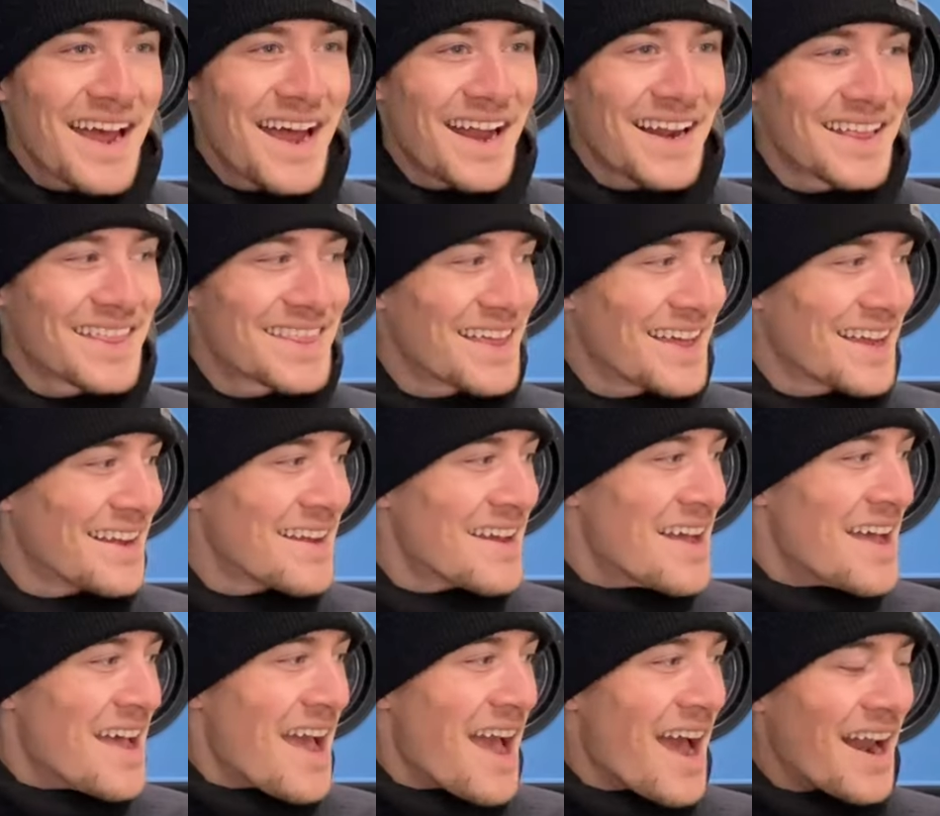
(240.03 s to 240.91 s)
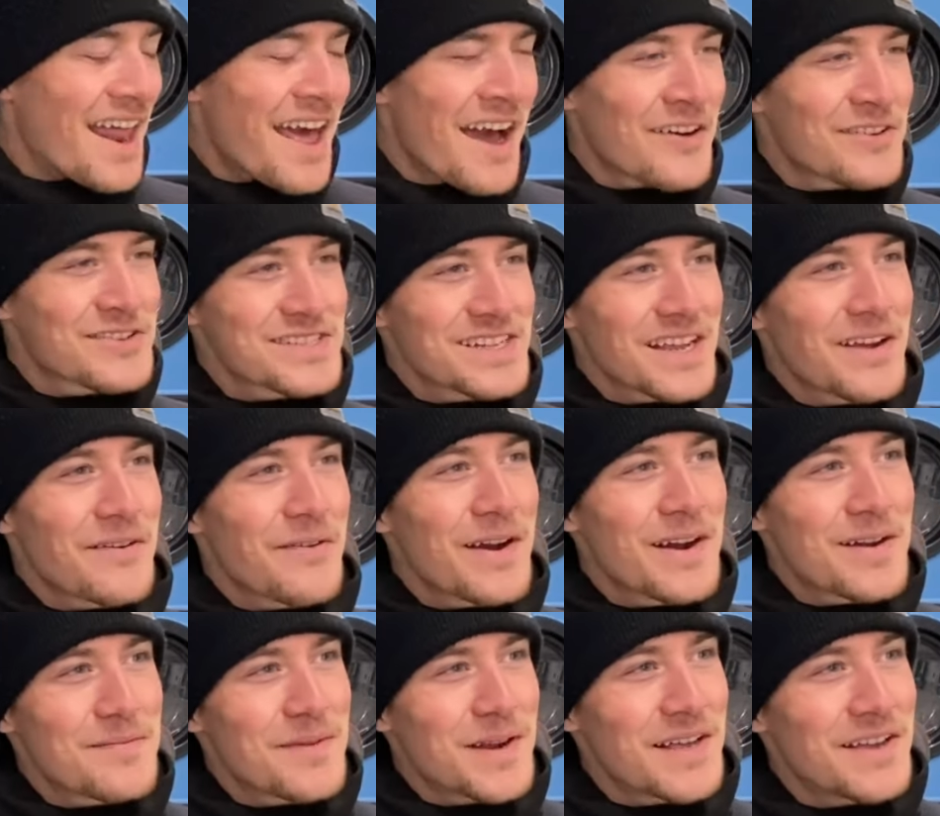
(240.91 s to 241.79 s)
kind of thing. And I was like,
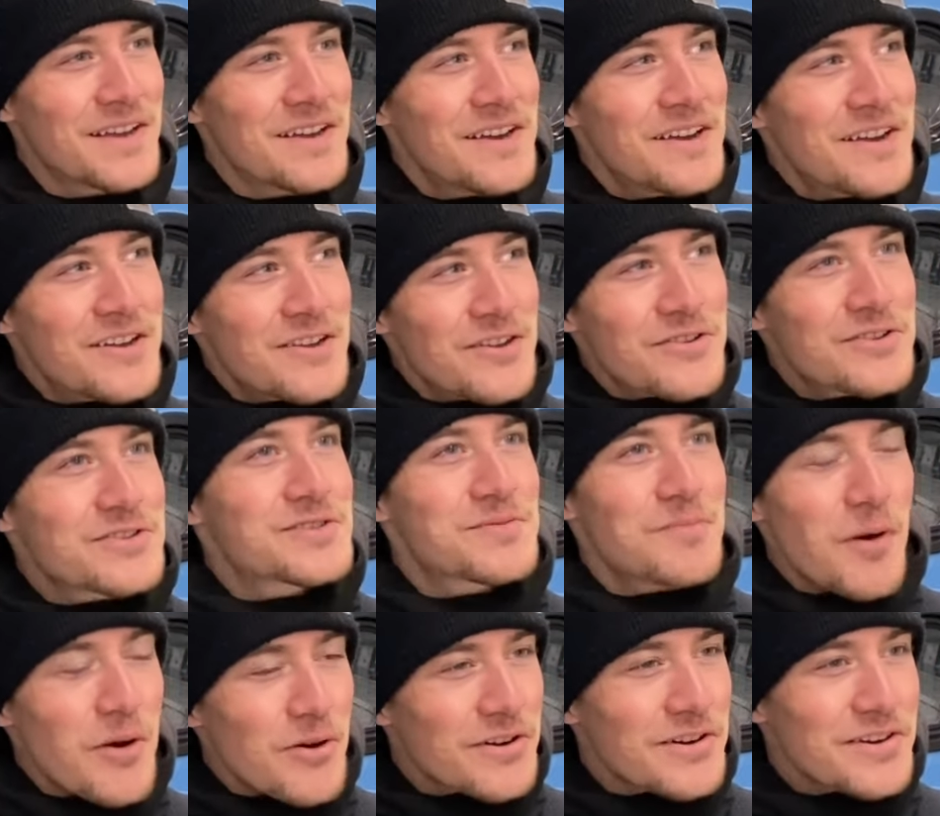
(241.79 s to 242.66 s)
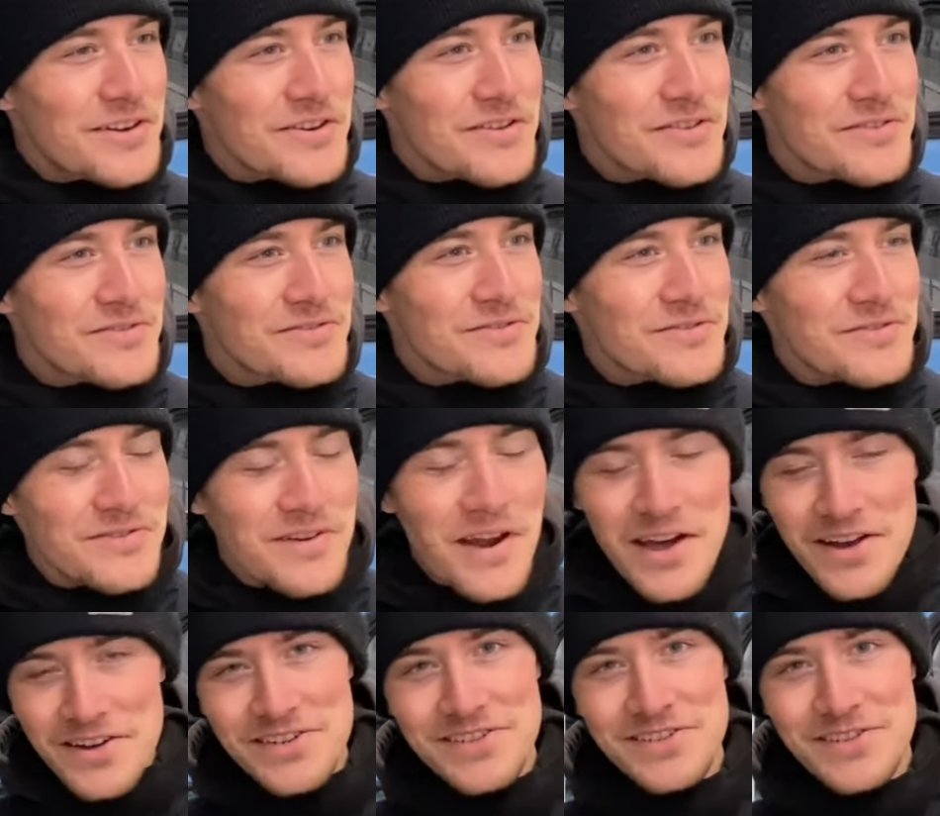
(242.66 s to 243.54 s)
wait a minute, you could smoke in here?
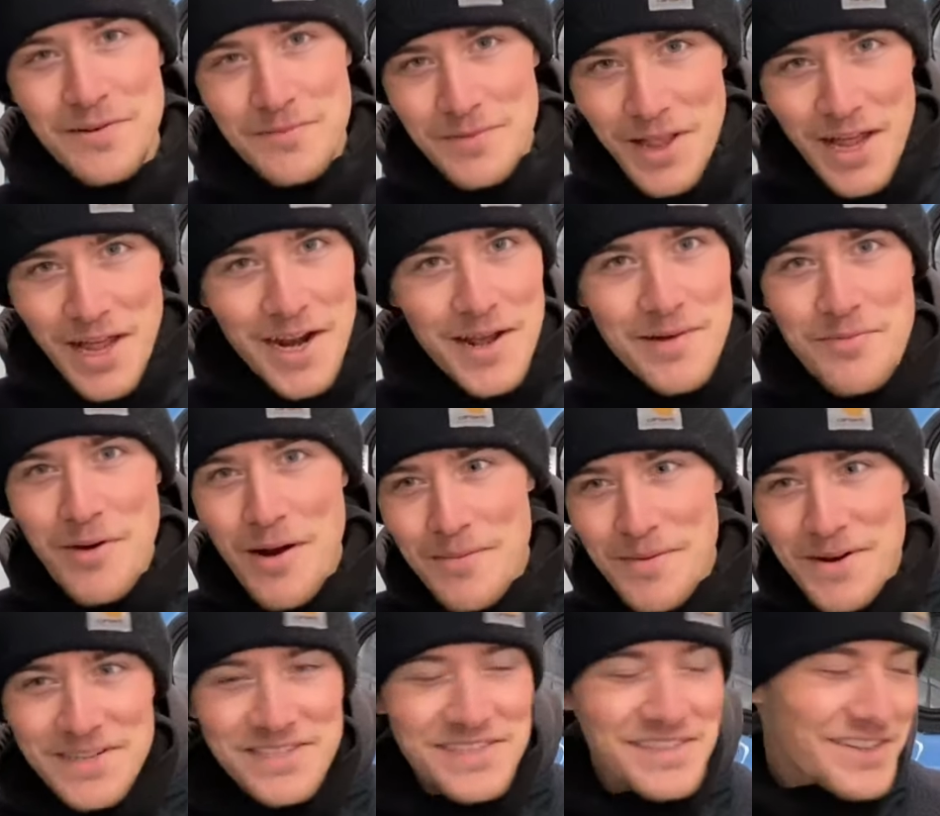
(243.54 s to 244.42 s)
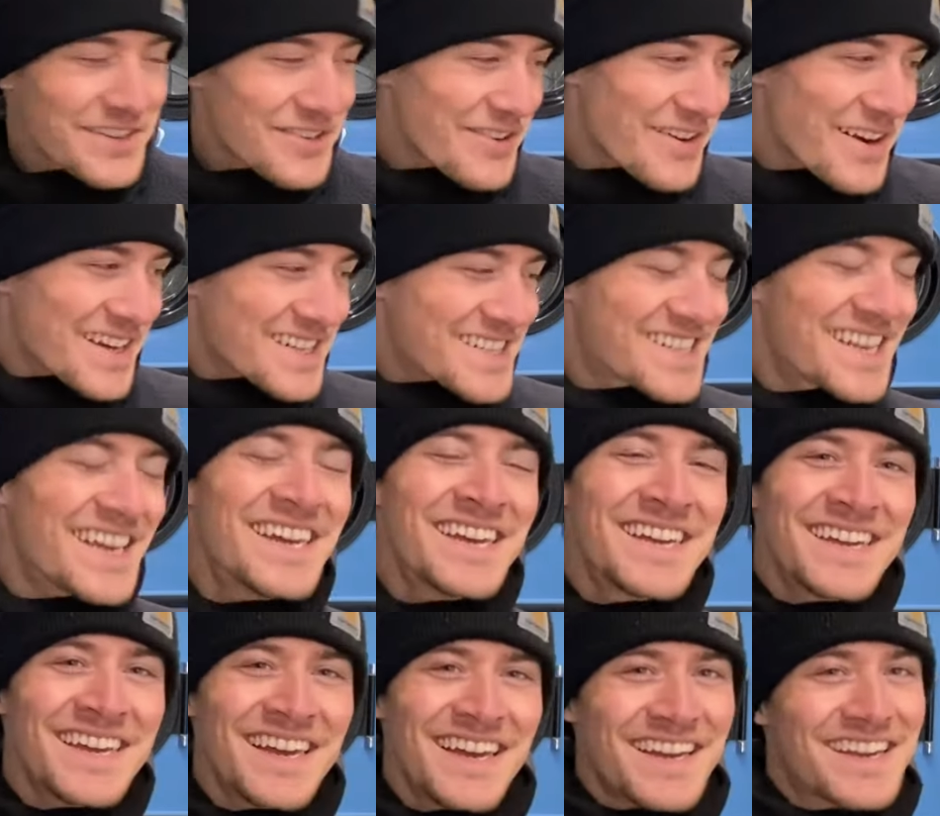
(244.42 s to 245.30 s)
Nice. I'm glad I brought my cigarettes
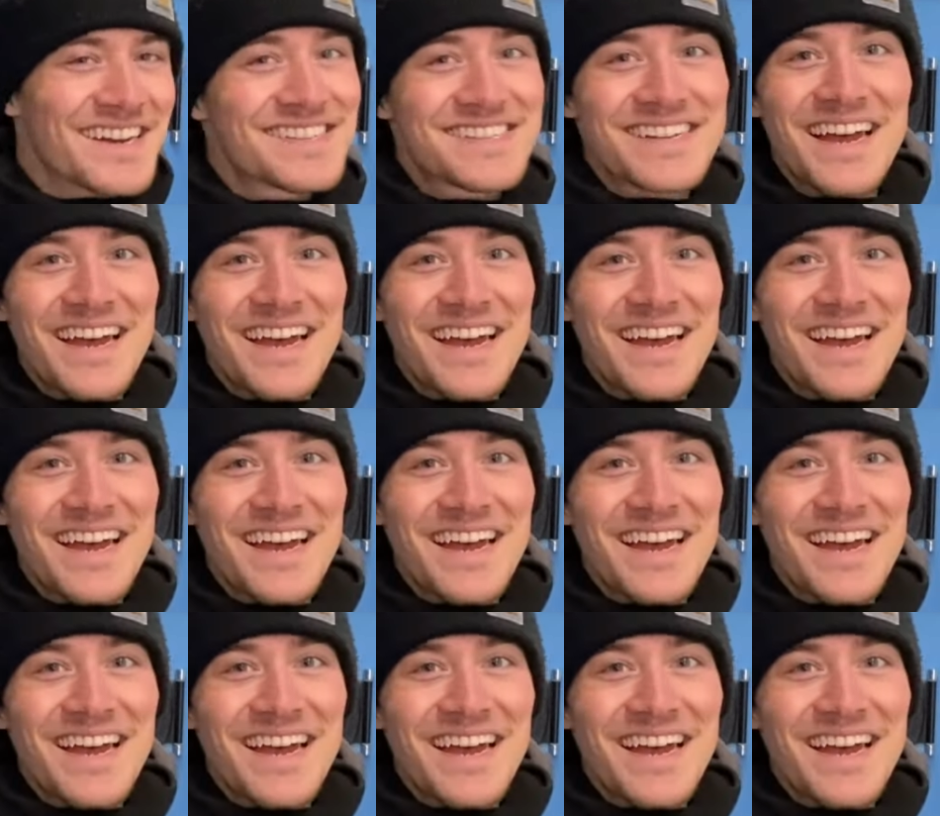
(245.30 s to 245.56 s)
because